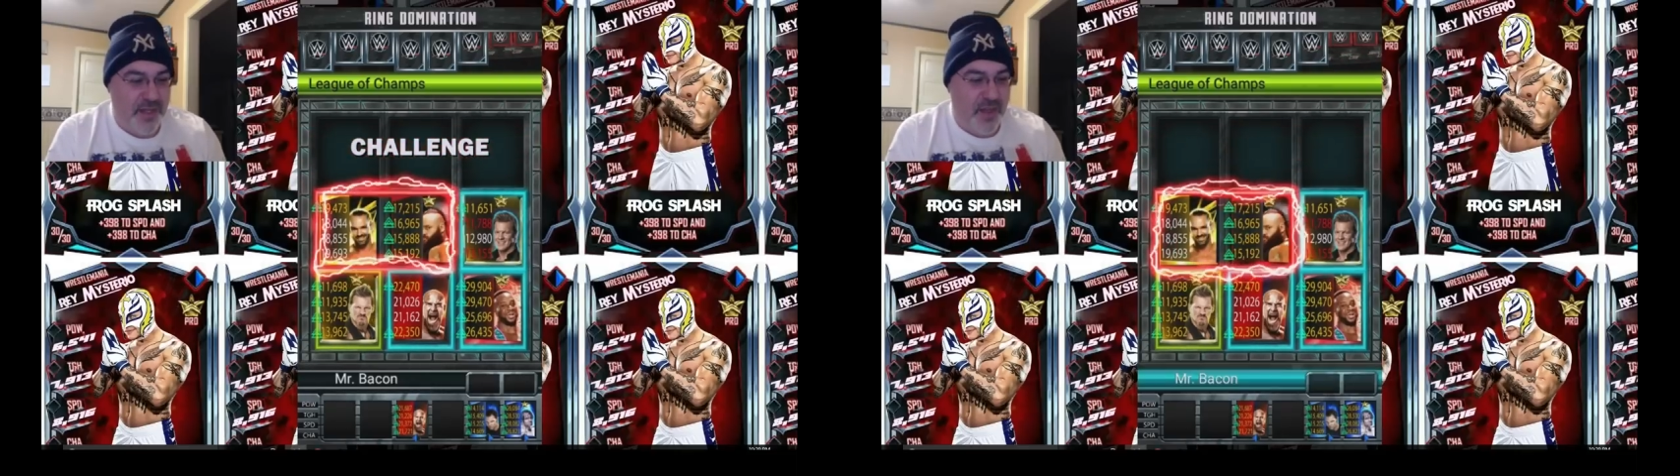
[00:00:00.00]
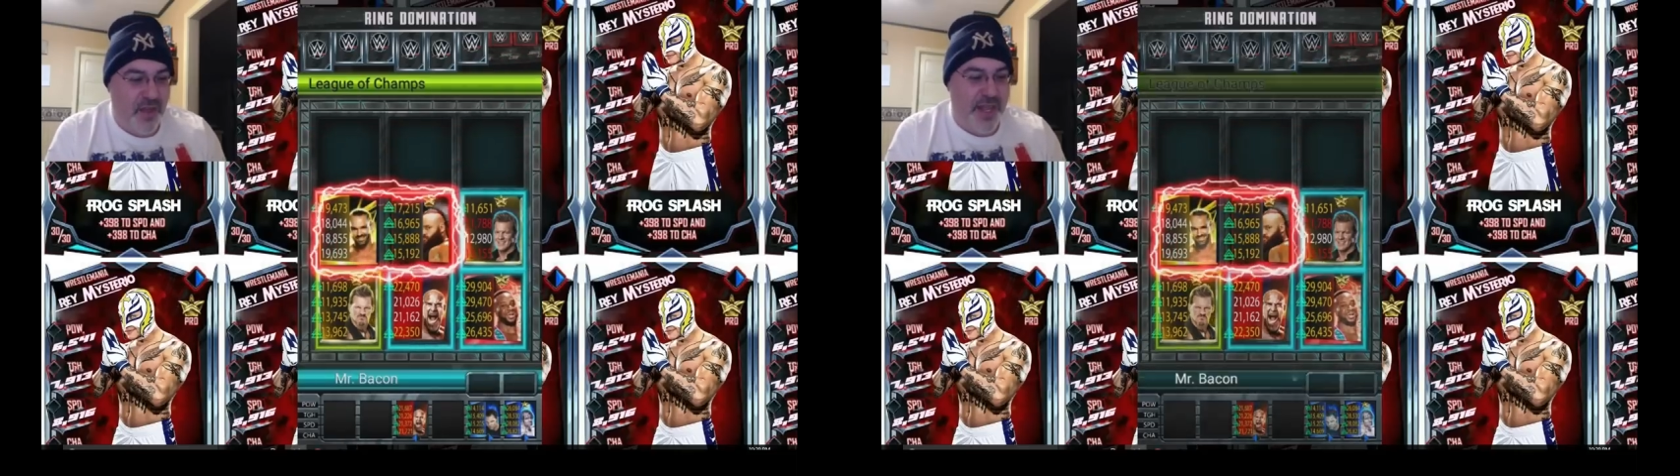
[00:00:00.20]

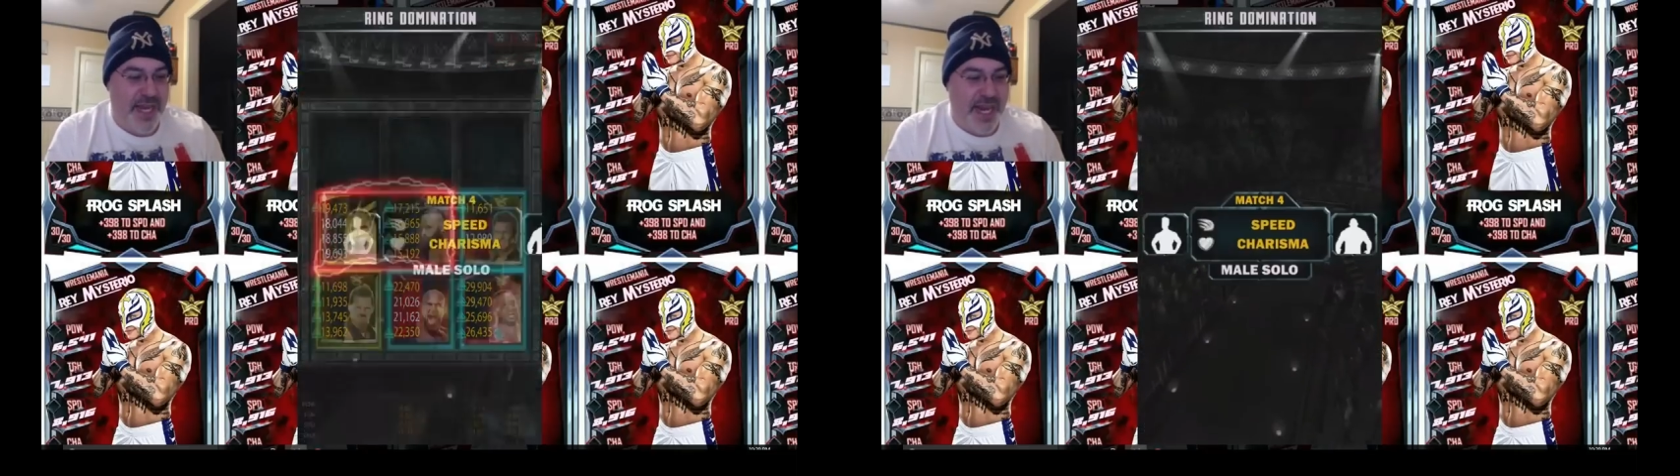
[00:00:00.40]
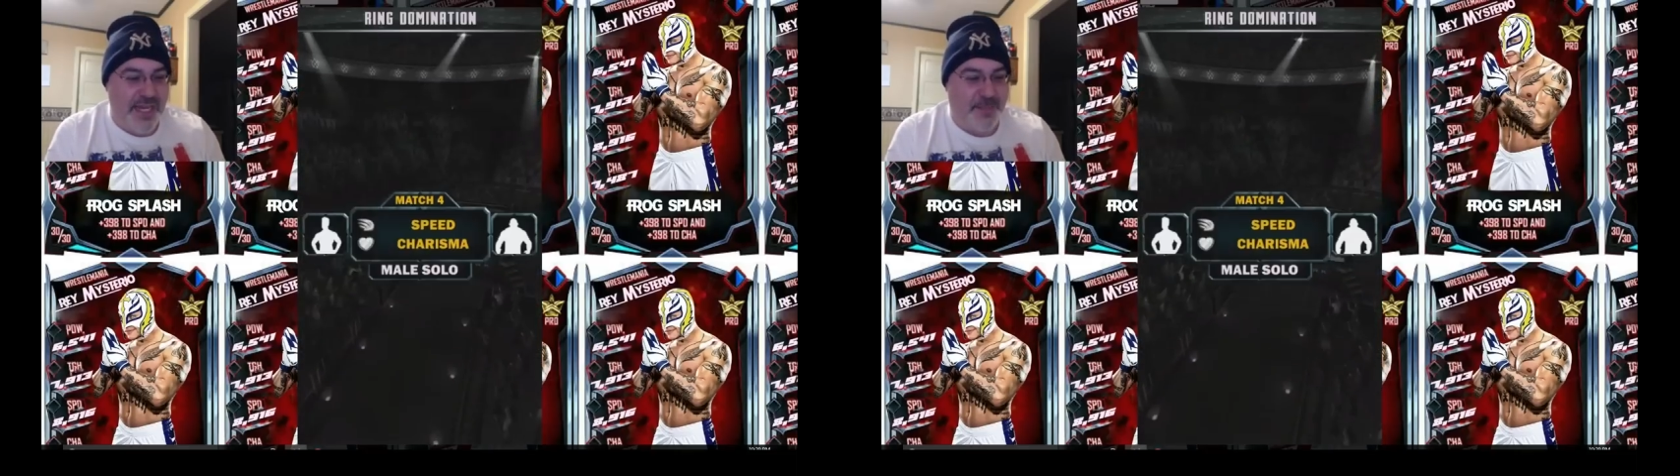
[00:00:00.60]
Oh, that
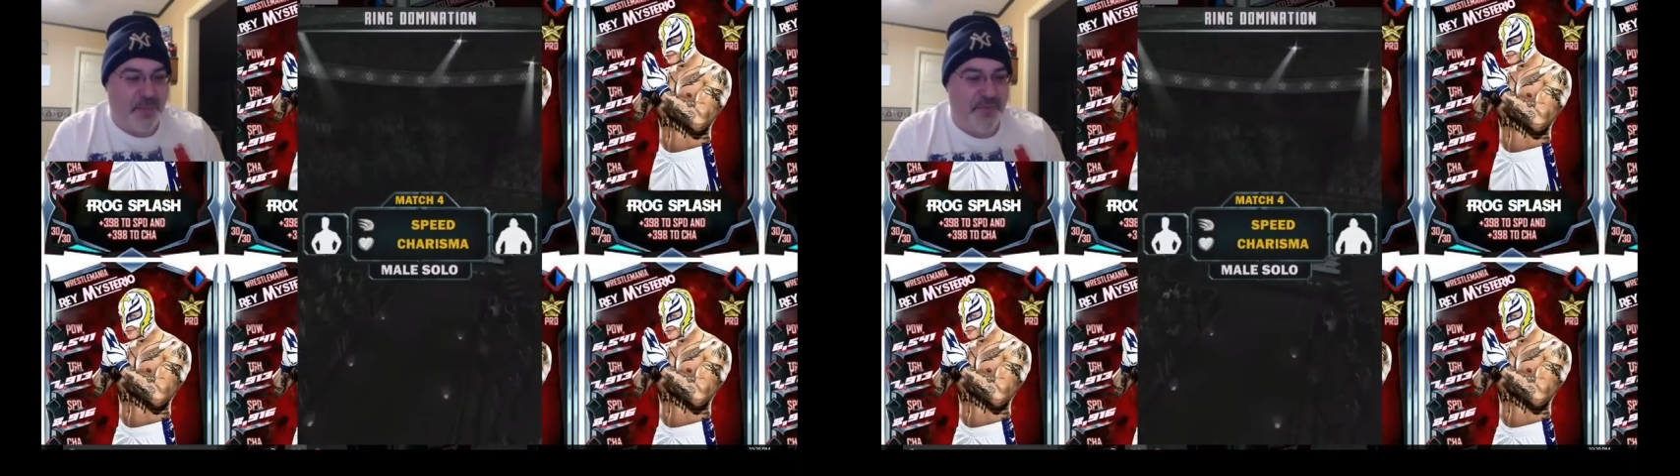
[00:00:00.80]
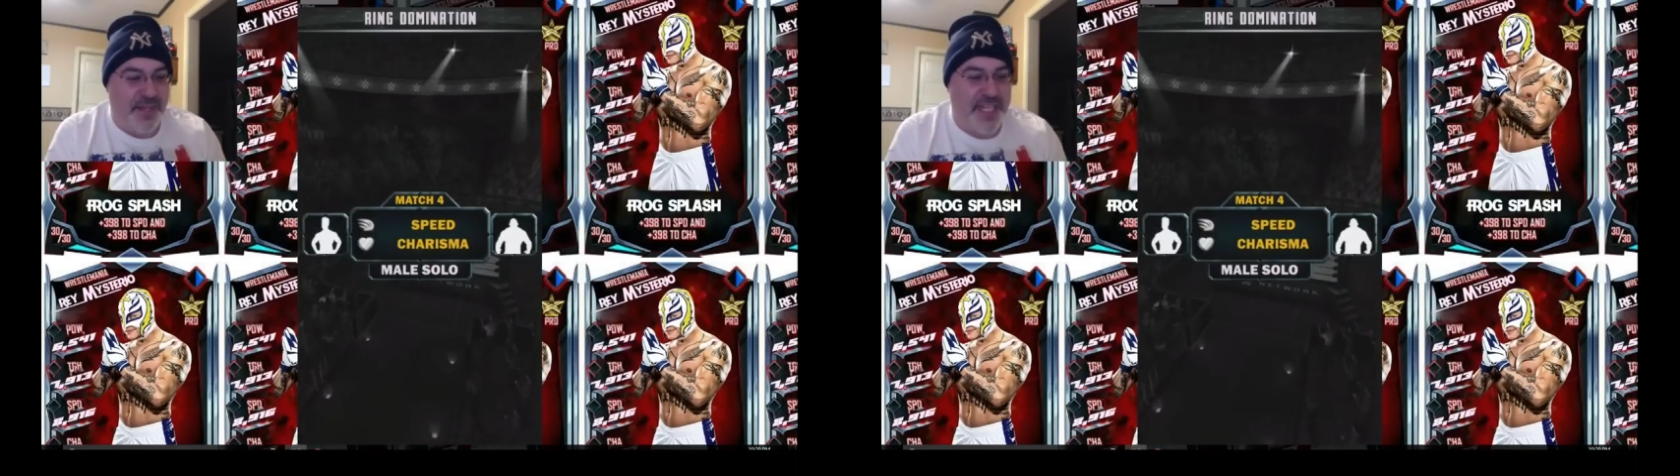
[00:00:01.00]
guy's
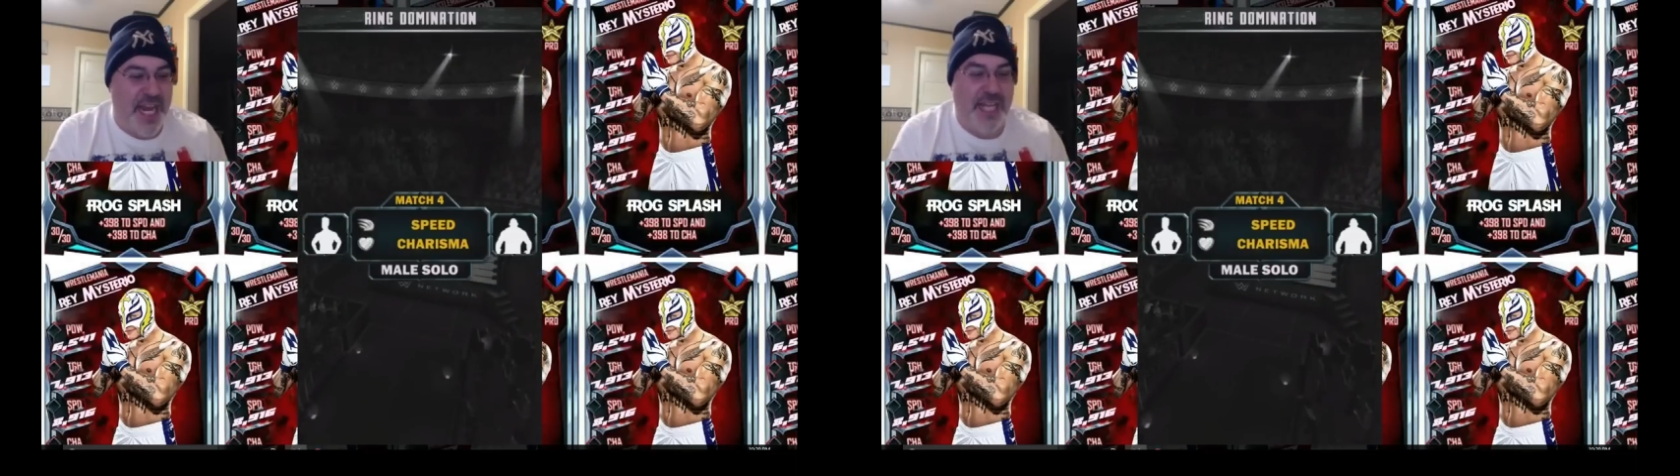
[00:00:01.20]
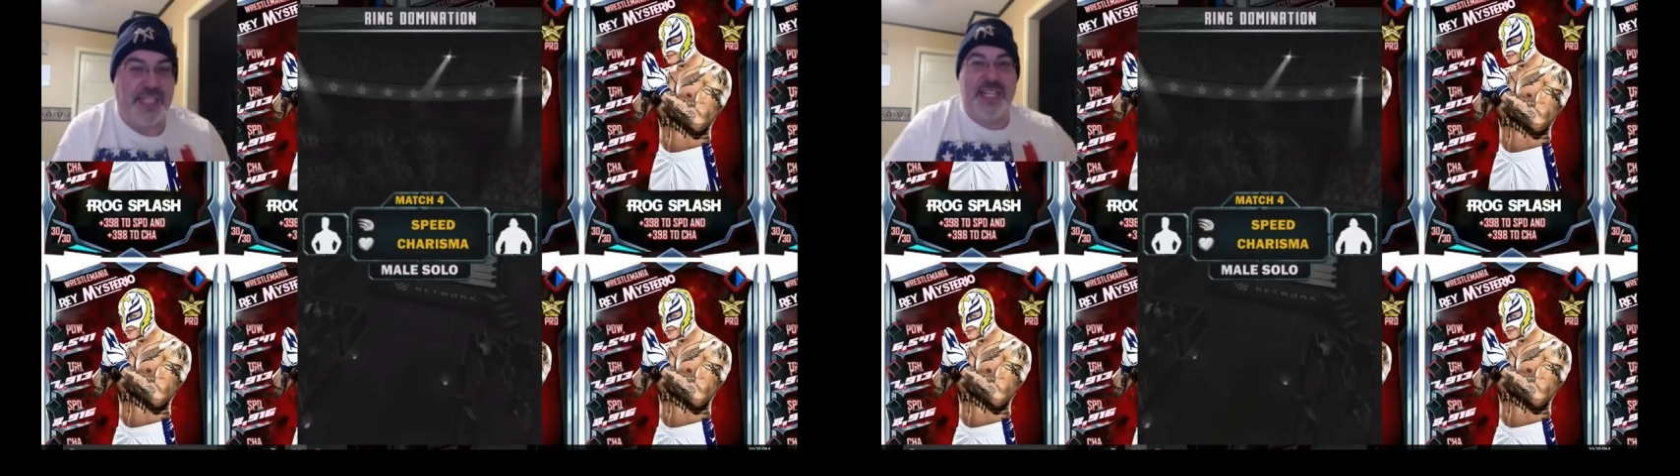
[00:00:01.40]
perfect.
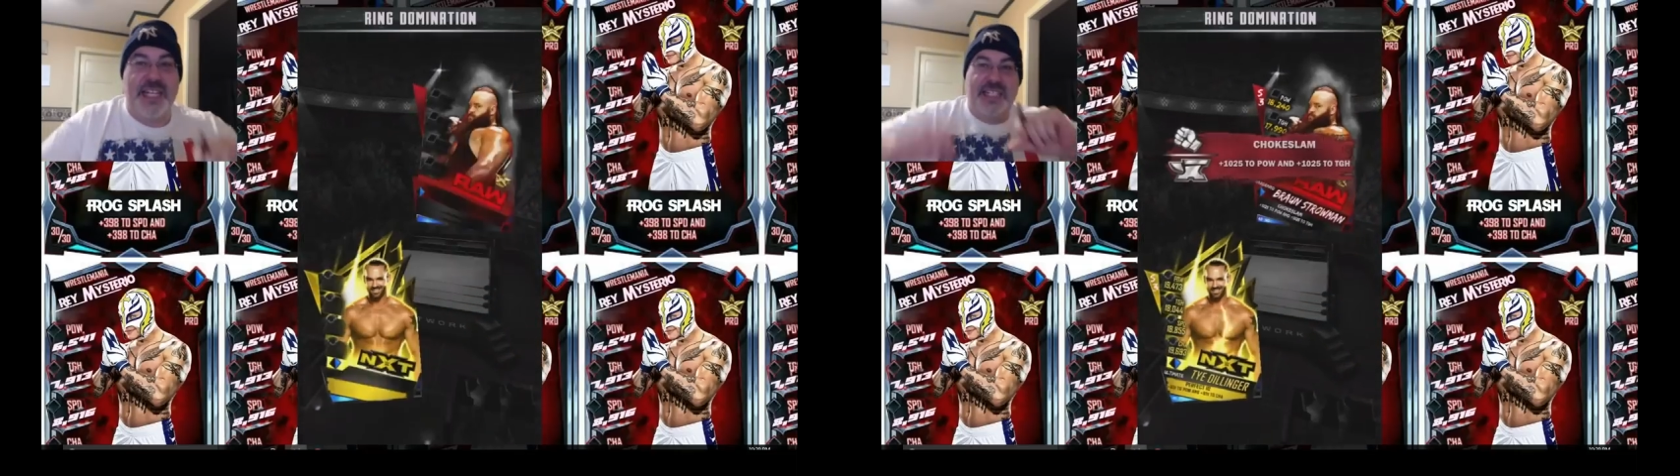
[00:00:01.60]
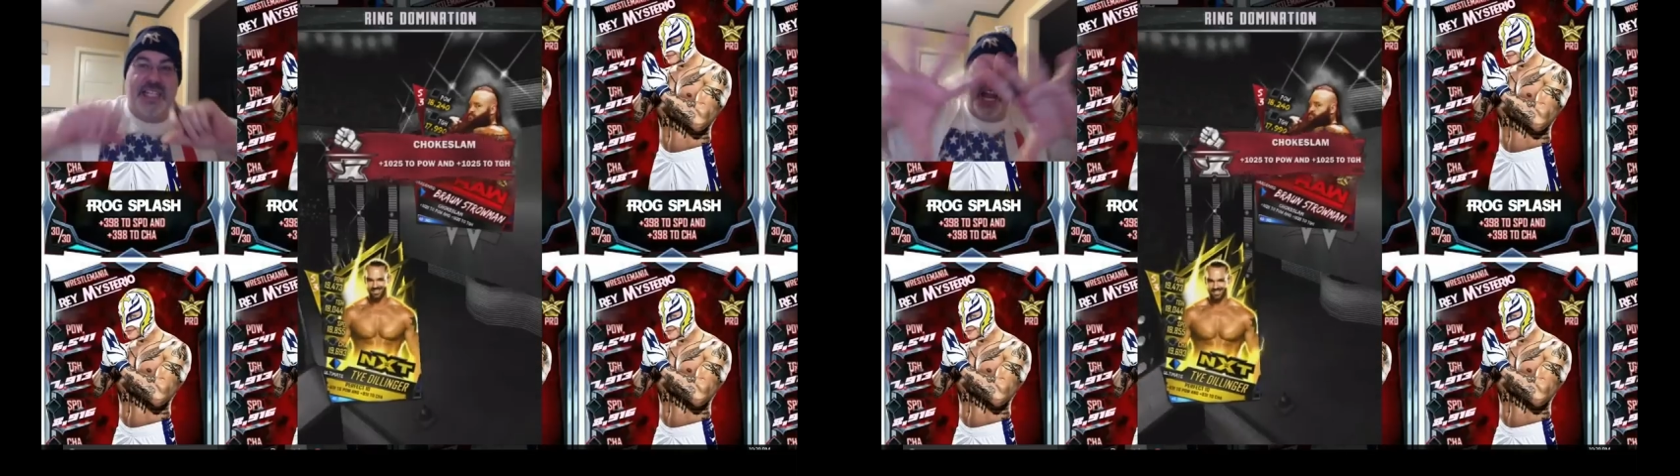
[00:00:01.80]
10!
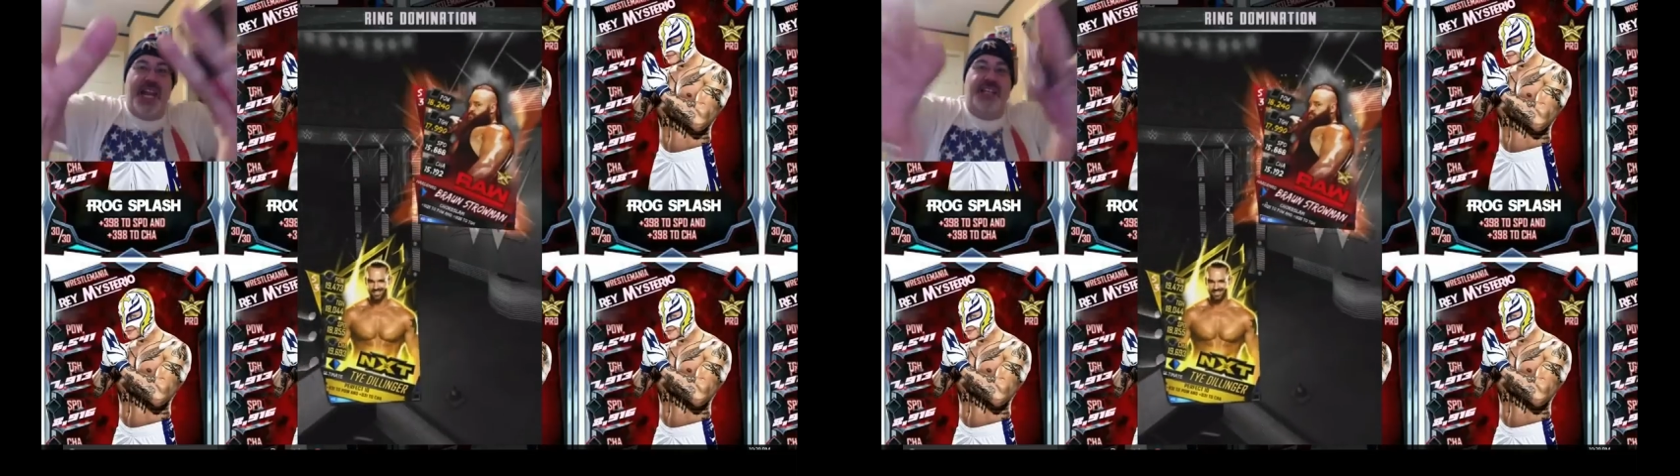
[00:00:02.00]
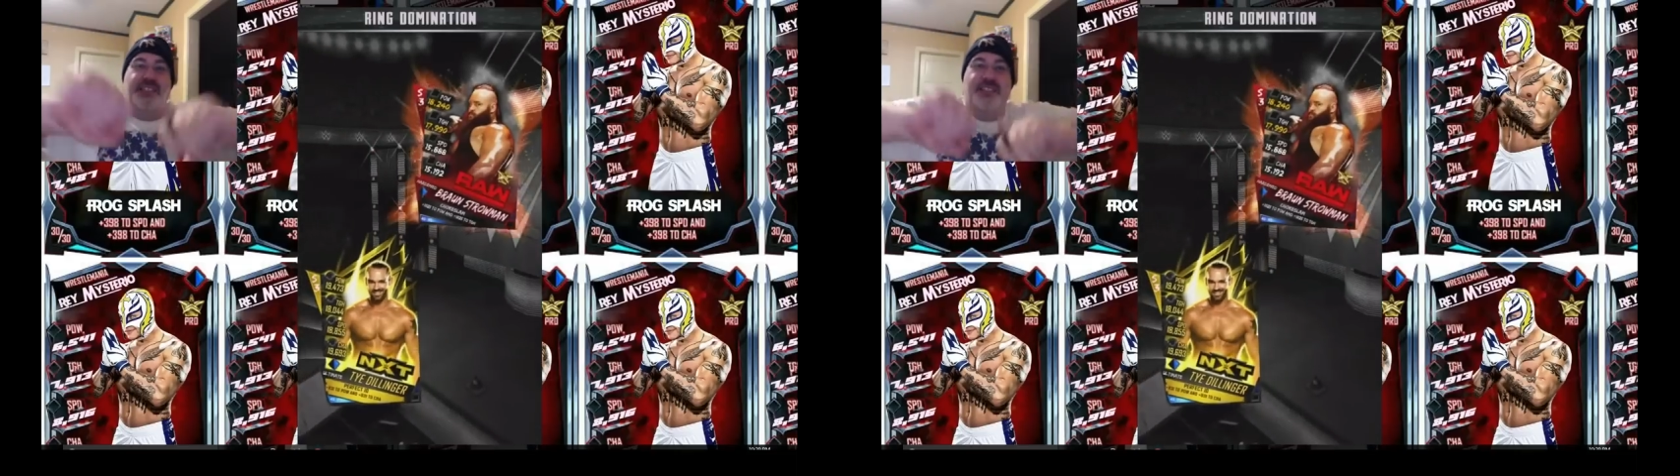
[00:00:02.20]
10!